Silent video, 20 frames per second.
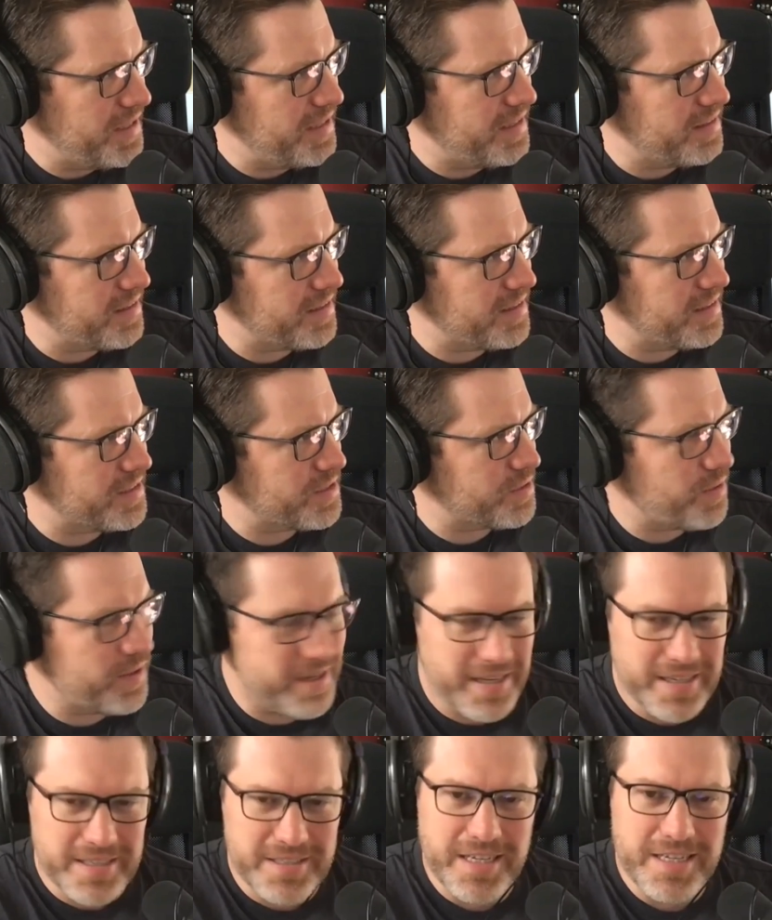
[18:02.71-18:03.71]
do it. I think that's
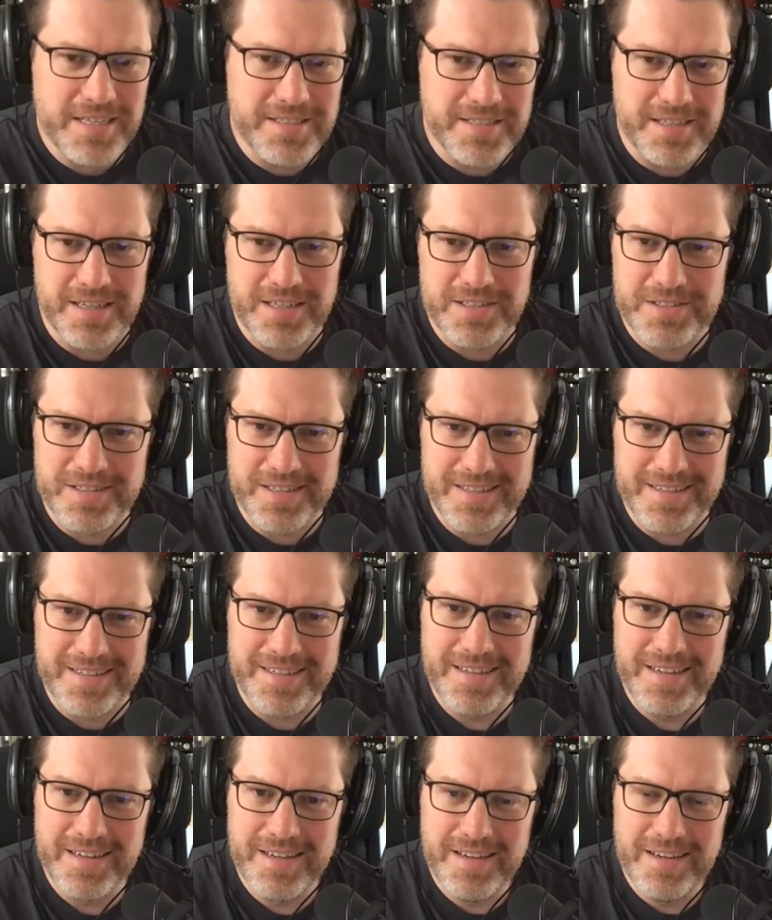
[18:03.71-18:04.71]
quite exciting,
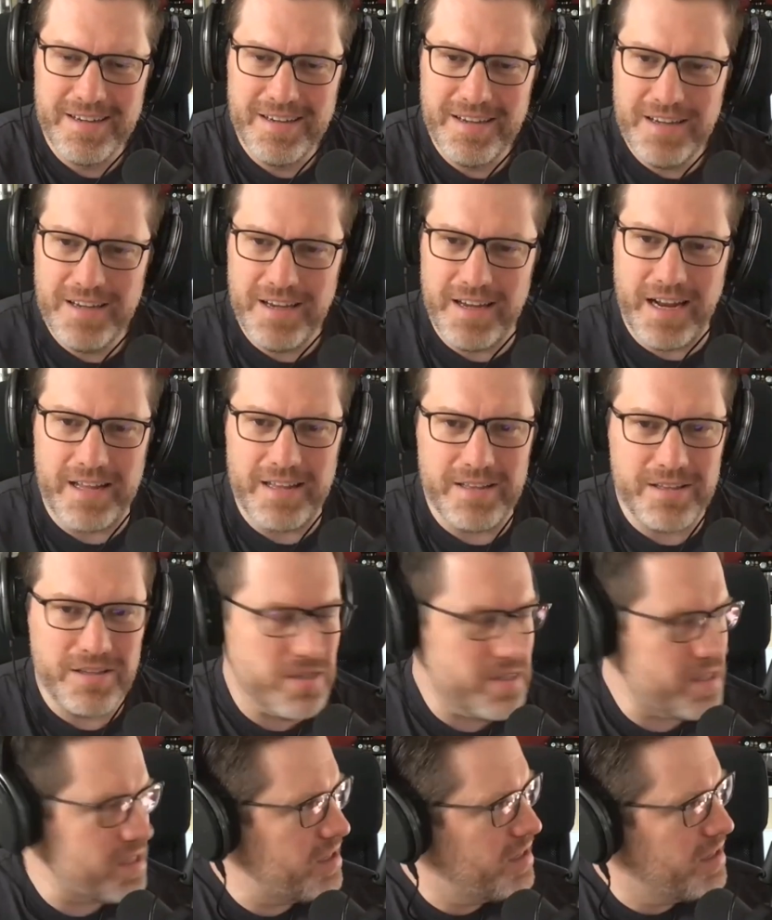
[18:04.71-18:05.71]
actually.
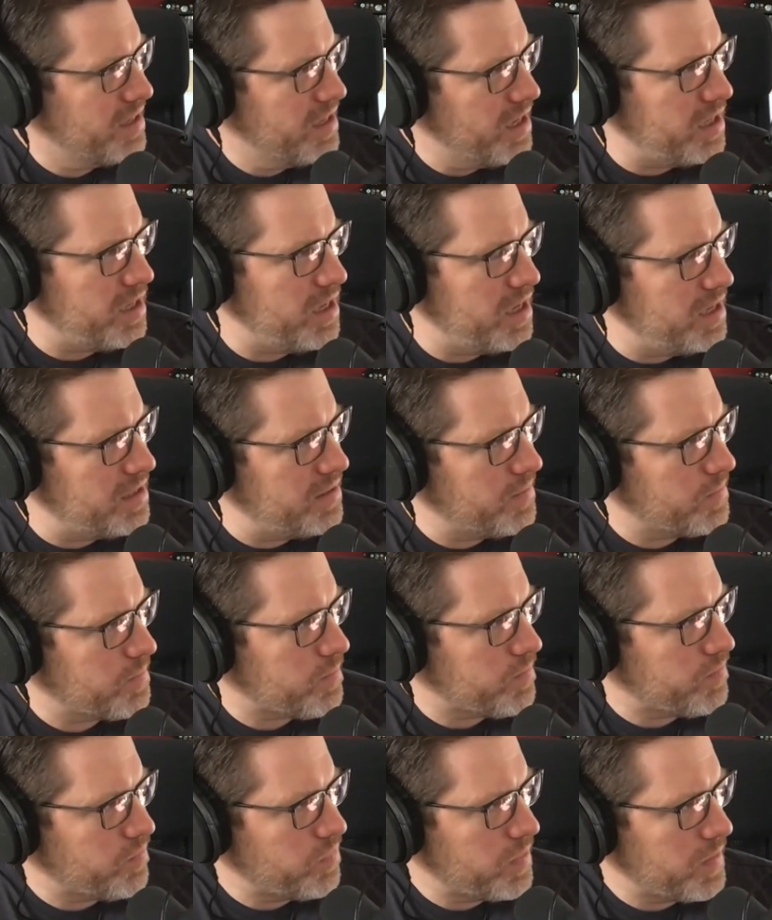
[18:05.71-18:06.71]
Yeah. And
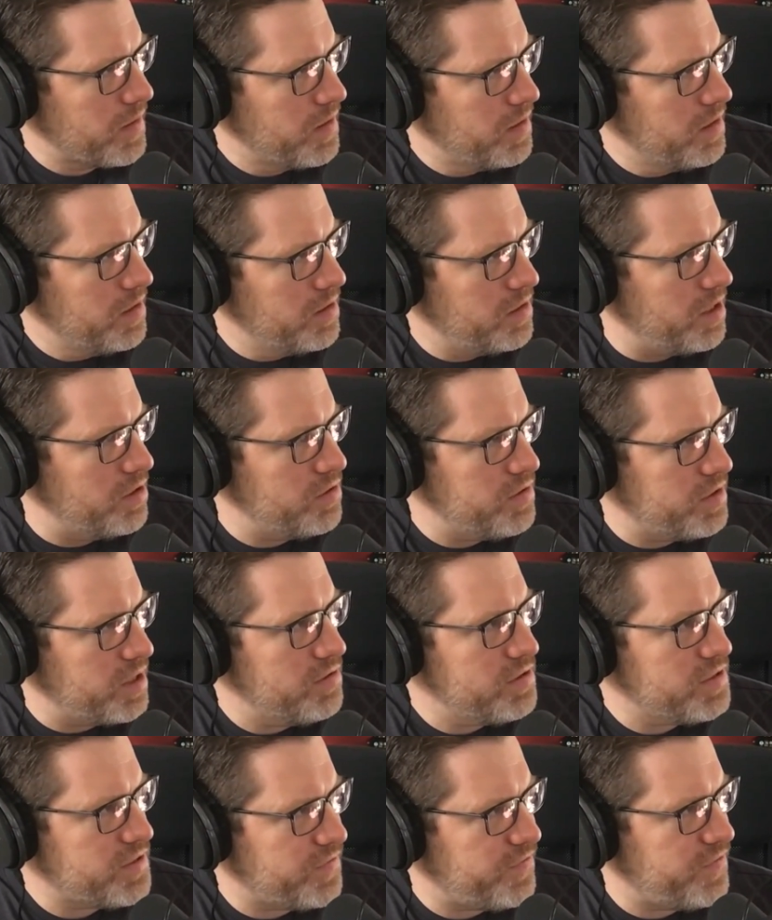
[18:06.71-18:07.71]

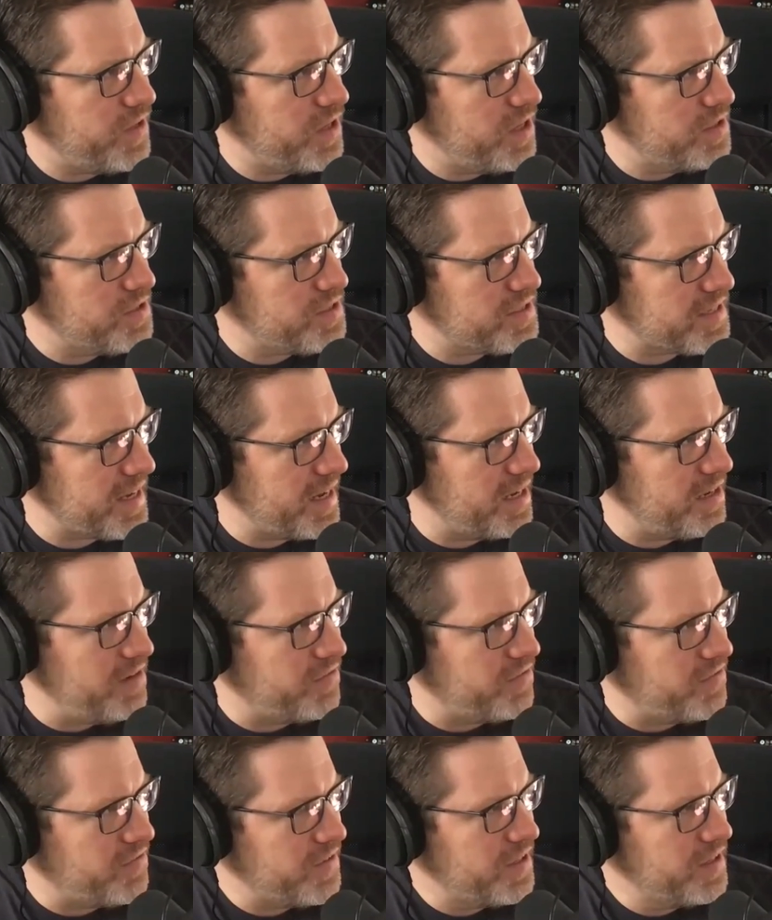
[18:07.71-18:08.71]
those first
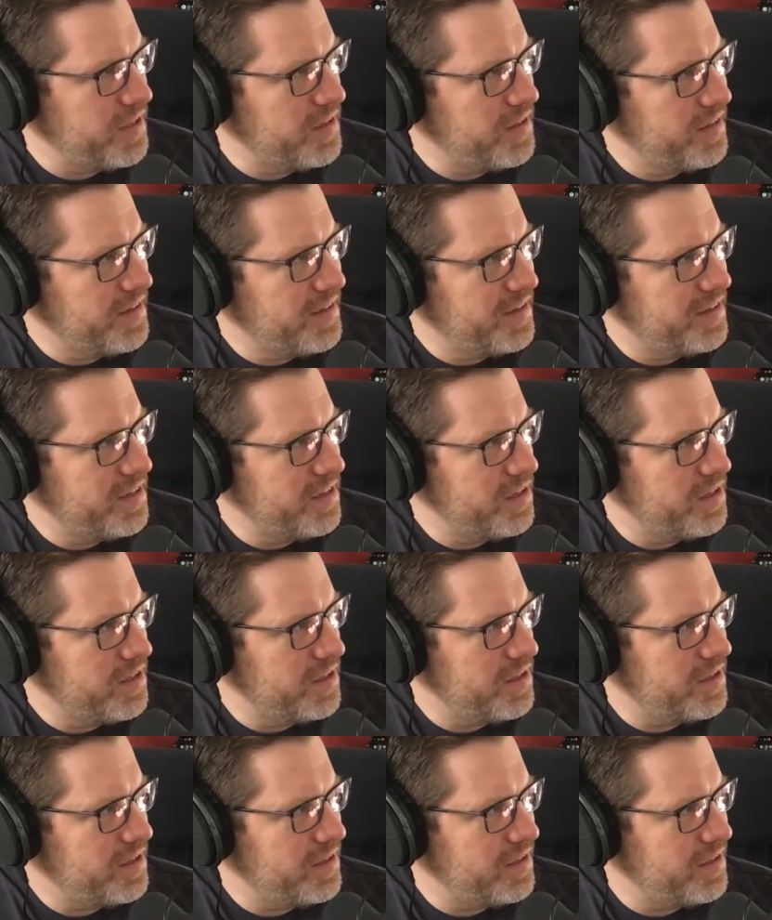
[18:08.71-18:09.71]
kind of
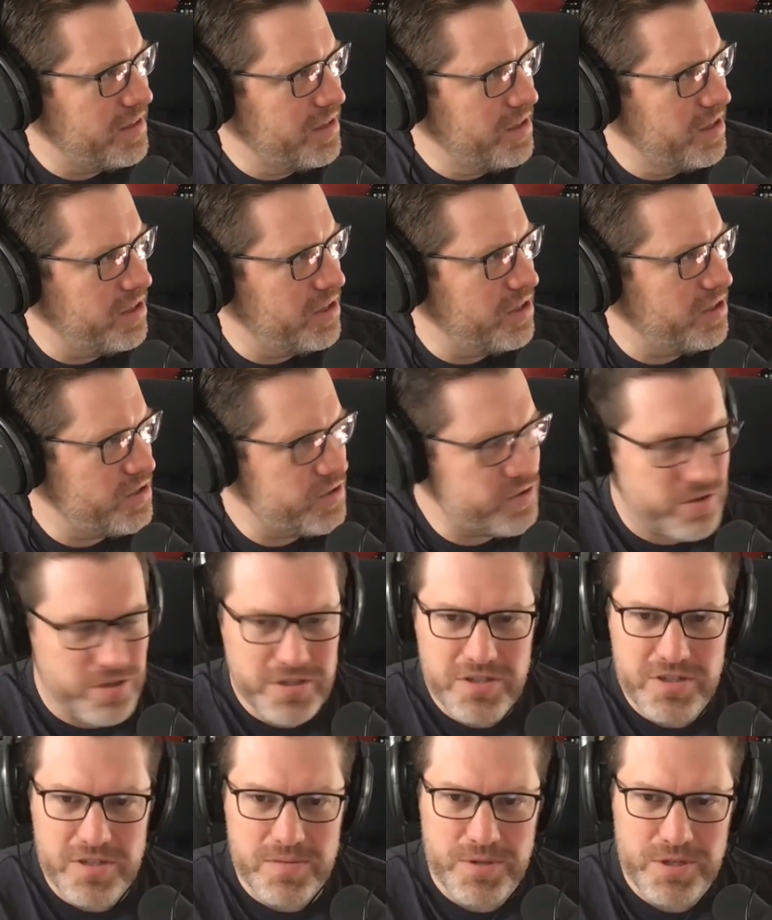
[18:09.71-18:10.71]

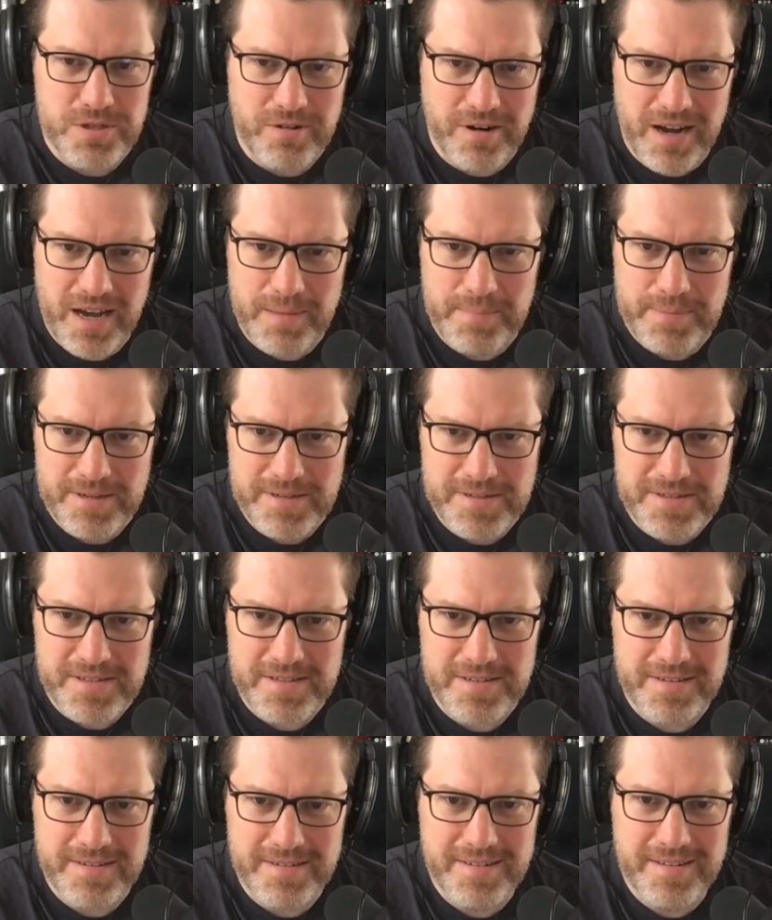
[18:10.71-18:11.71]
100
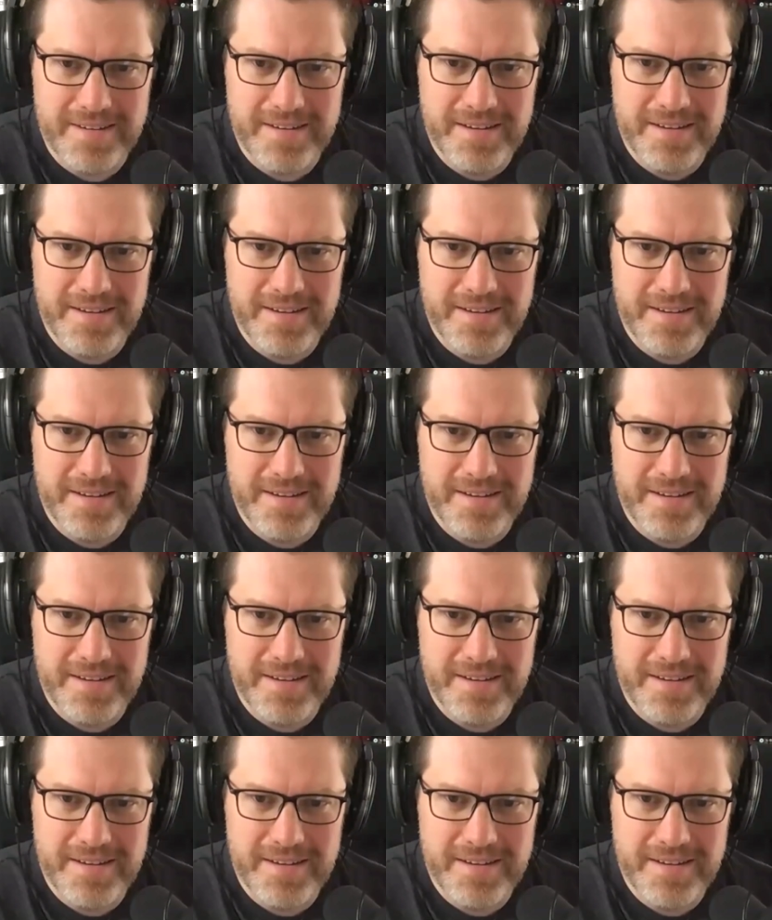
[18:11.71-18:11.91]
subscribers,